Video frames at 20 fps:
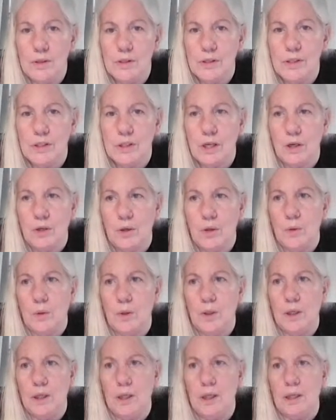
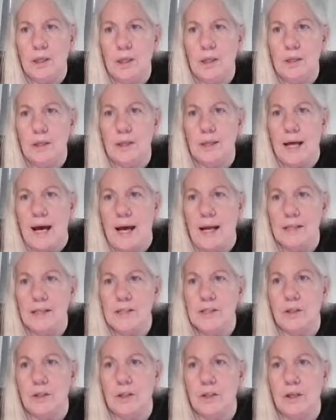so that
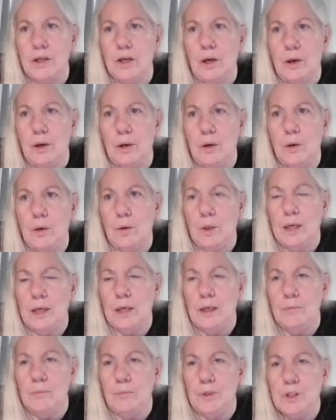is going to go
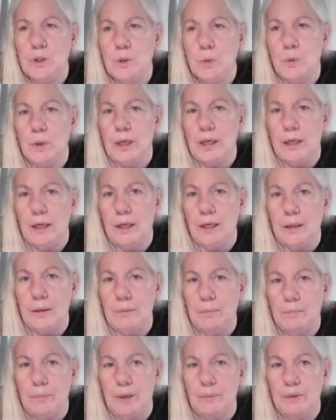in
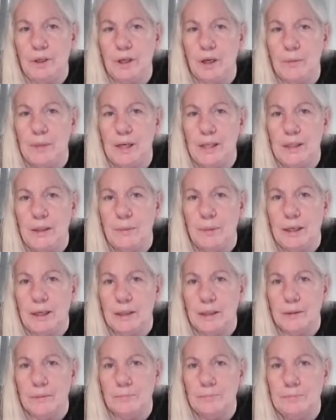between bubblegum on the
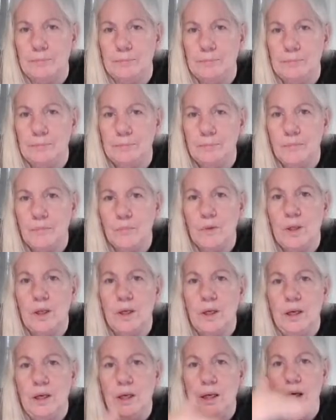bottom,
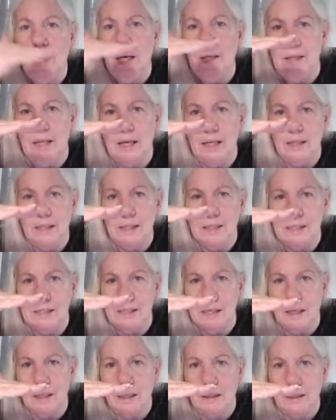and then the
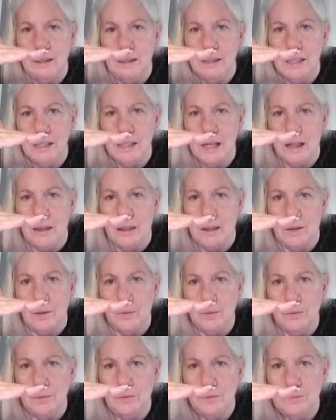sun is
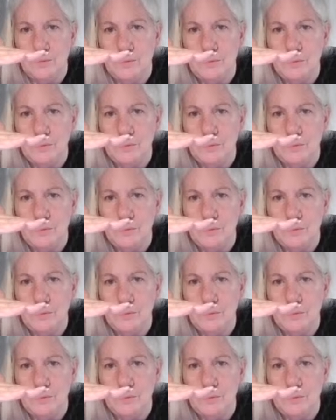yellow.